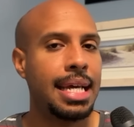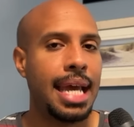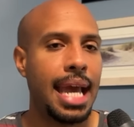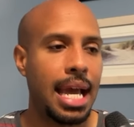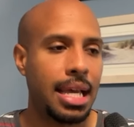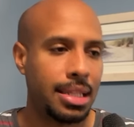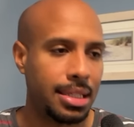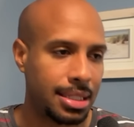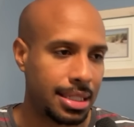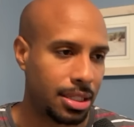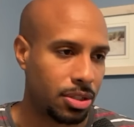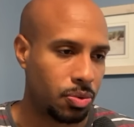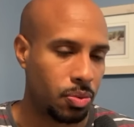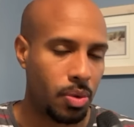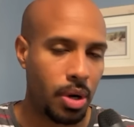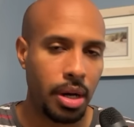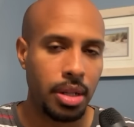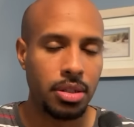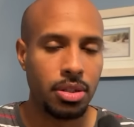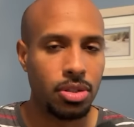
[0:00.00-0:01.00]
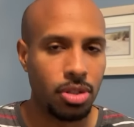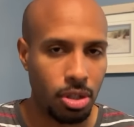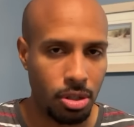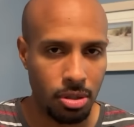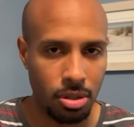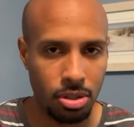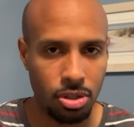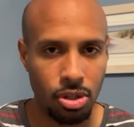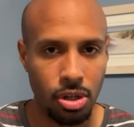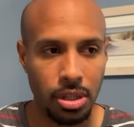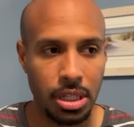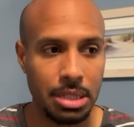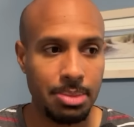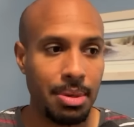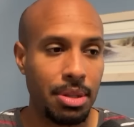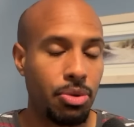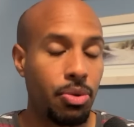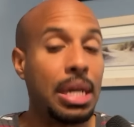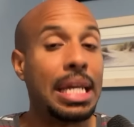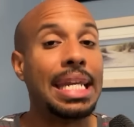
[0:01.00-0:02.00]
and the Saints wanted to turn to Charlie
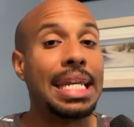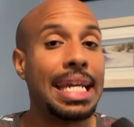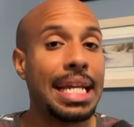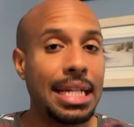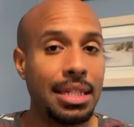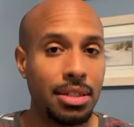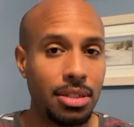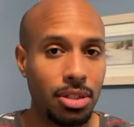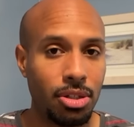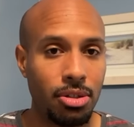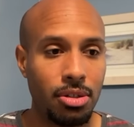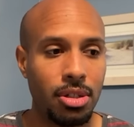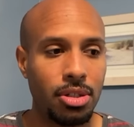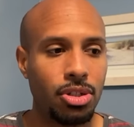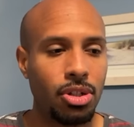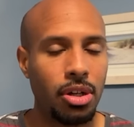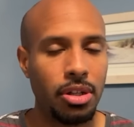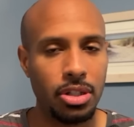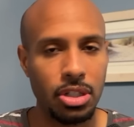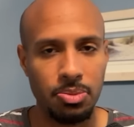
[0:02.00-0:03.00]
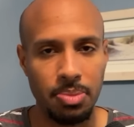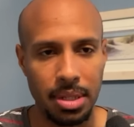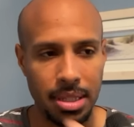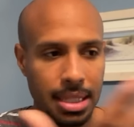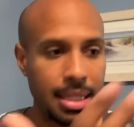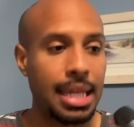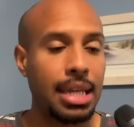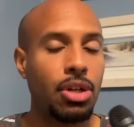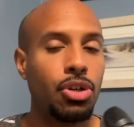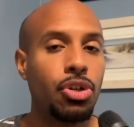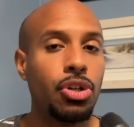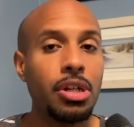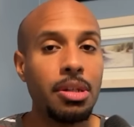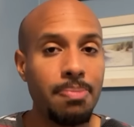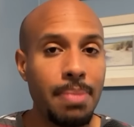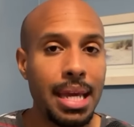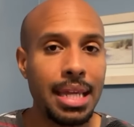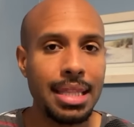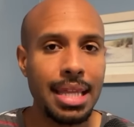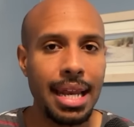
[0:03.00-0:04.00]
Smith or needed to turn to Charlie Smith, that they could
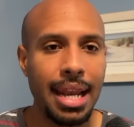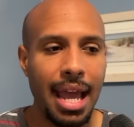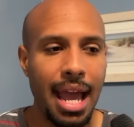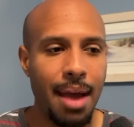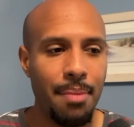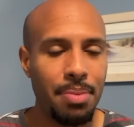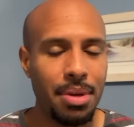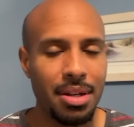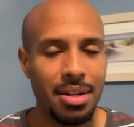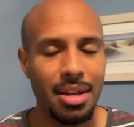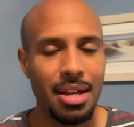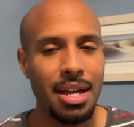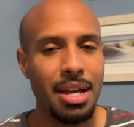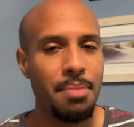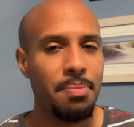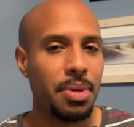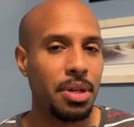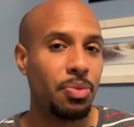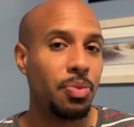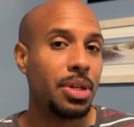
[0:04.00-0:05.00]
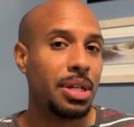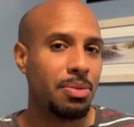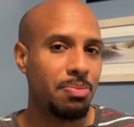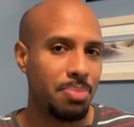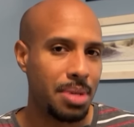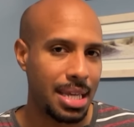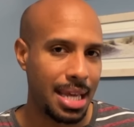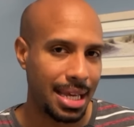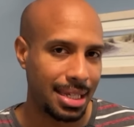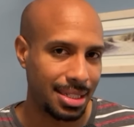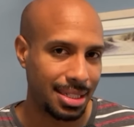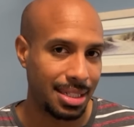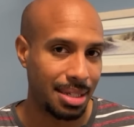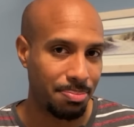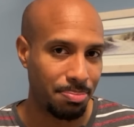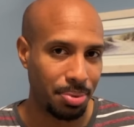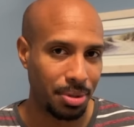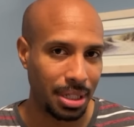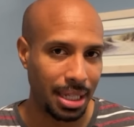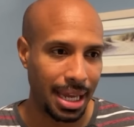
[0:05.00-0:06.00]
make that happen. But it wouldn't be as
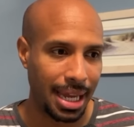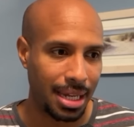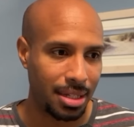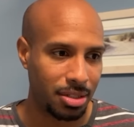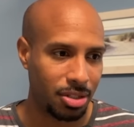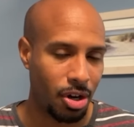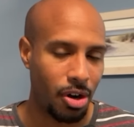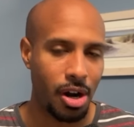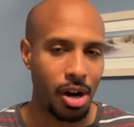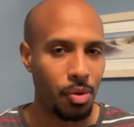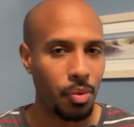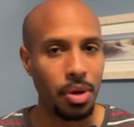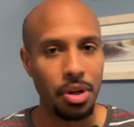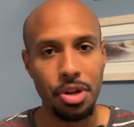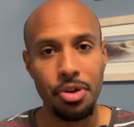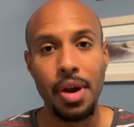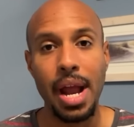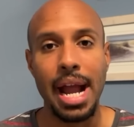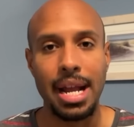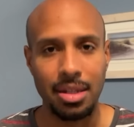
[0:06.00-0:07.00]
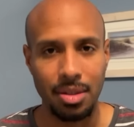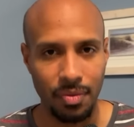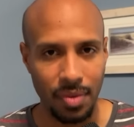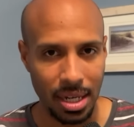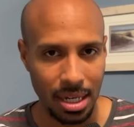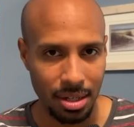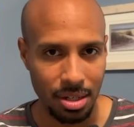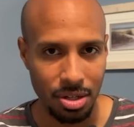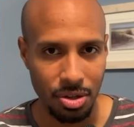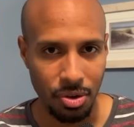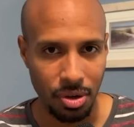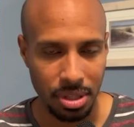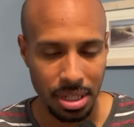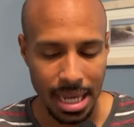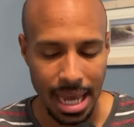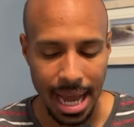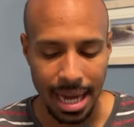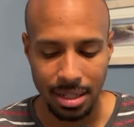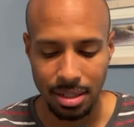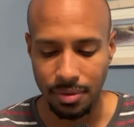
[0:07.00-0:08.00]
simple as, all right, well, you're activated and you're on
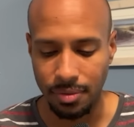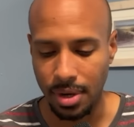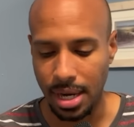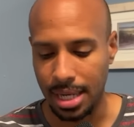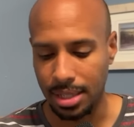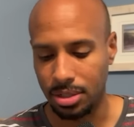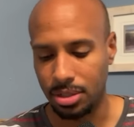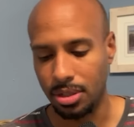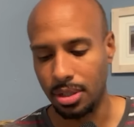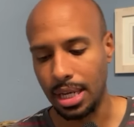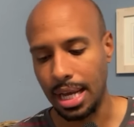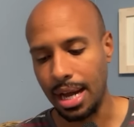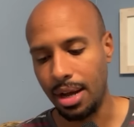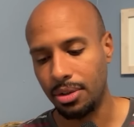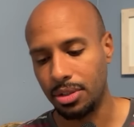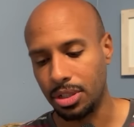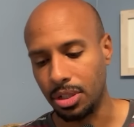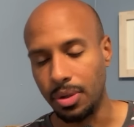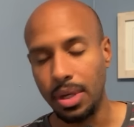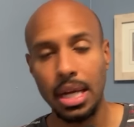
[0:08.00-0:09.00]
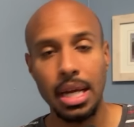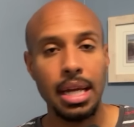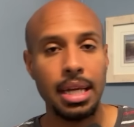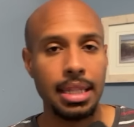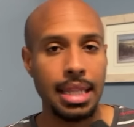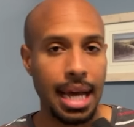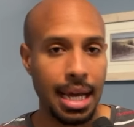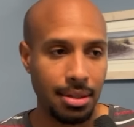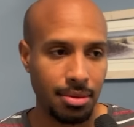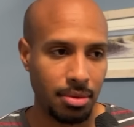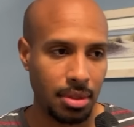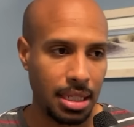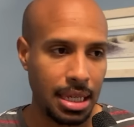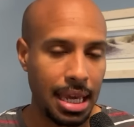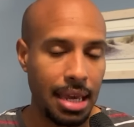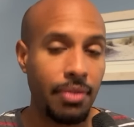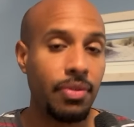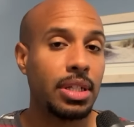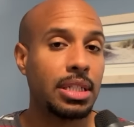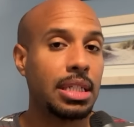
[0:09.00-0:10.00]
the active roster now. So that
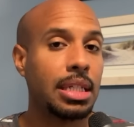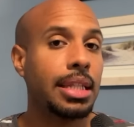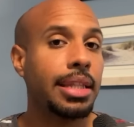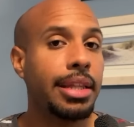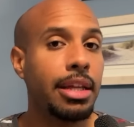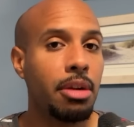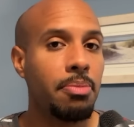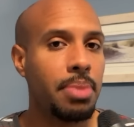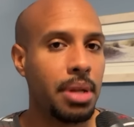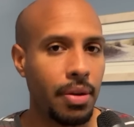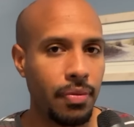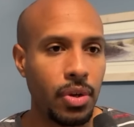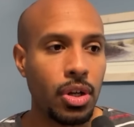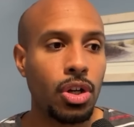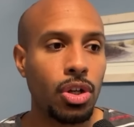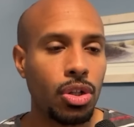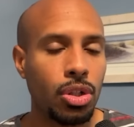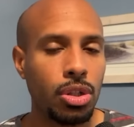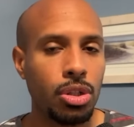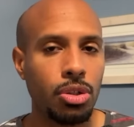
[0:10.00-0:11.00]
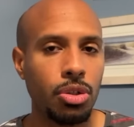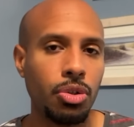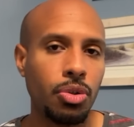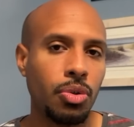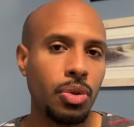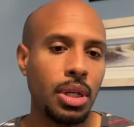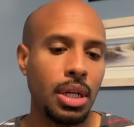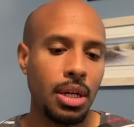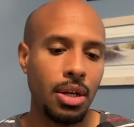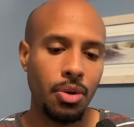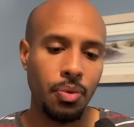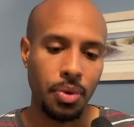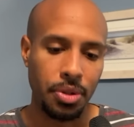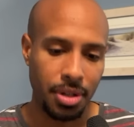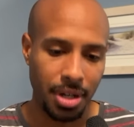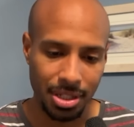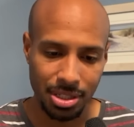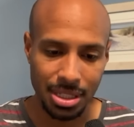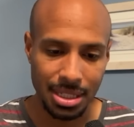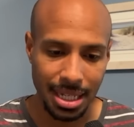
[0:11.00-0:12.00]
gave us a little bit of a clue with
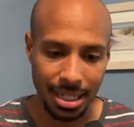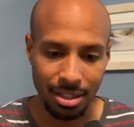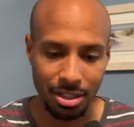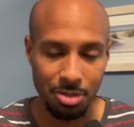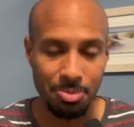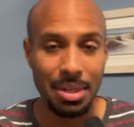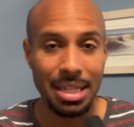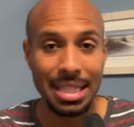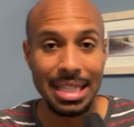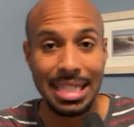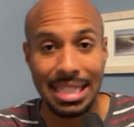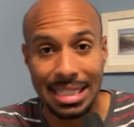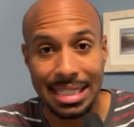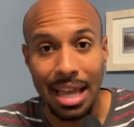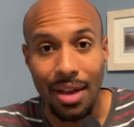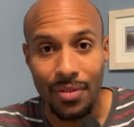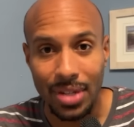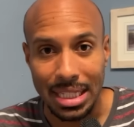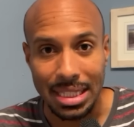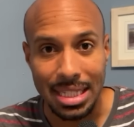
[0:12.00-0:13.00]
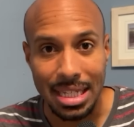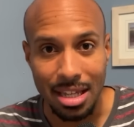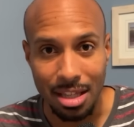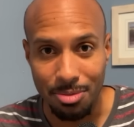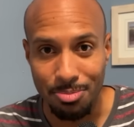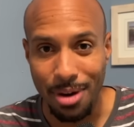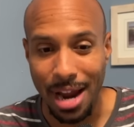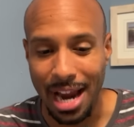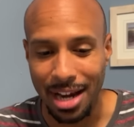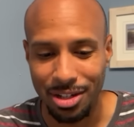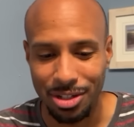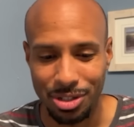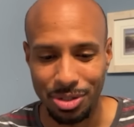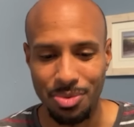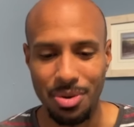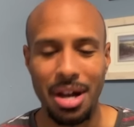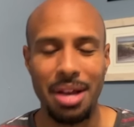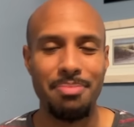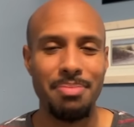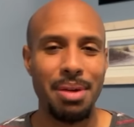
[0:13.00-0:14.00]
Austin Deculus being the 17th practice
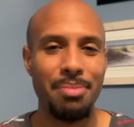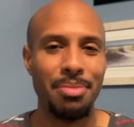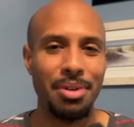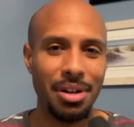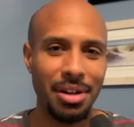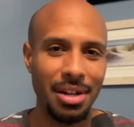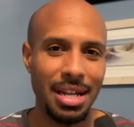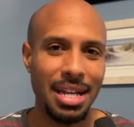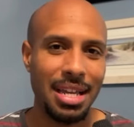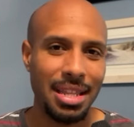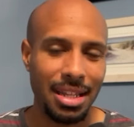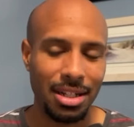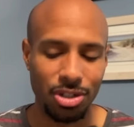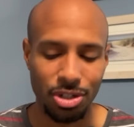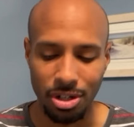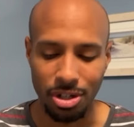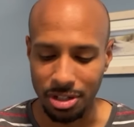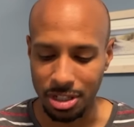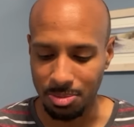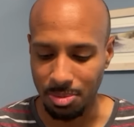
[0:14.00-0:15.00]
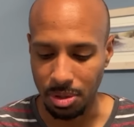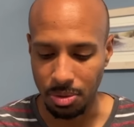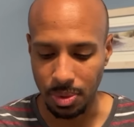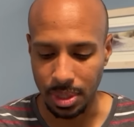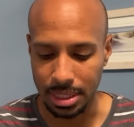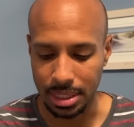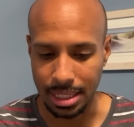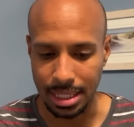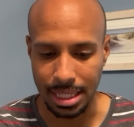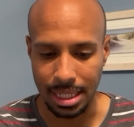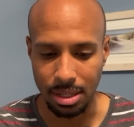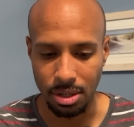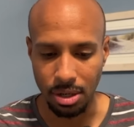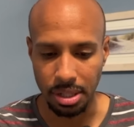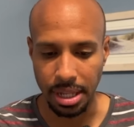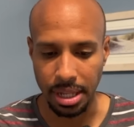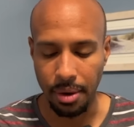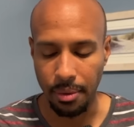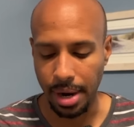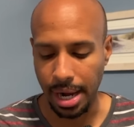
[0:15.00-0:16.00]
squad member that Charlie Smith was indeed
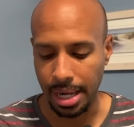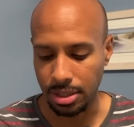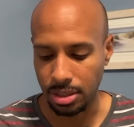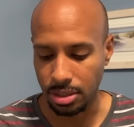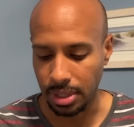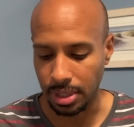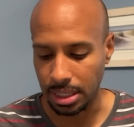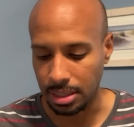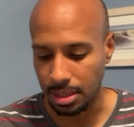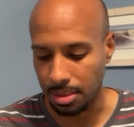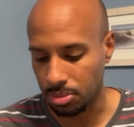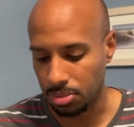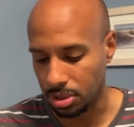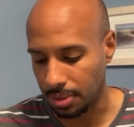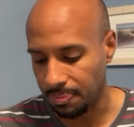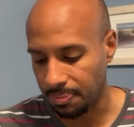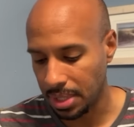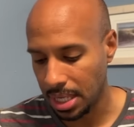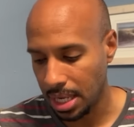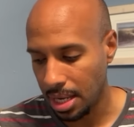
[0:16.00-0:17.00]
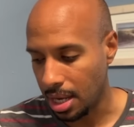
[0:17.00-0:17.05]
on that roster exemption.